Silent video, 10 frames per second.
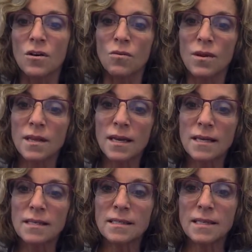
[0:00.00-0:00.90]
One thing I
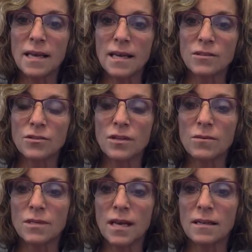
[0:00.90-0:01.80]
didn't say yesterday
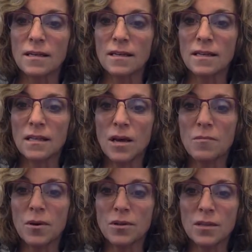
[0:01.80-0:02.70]
was that in the
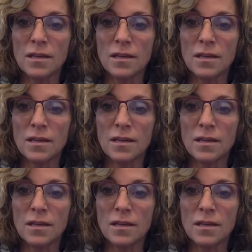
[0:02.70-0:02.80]
lumbar,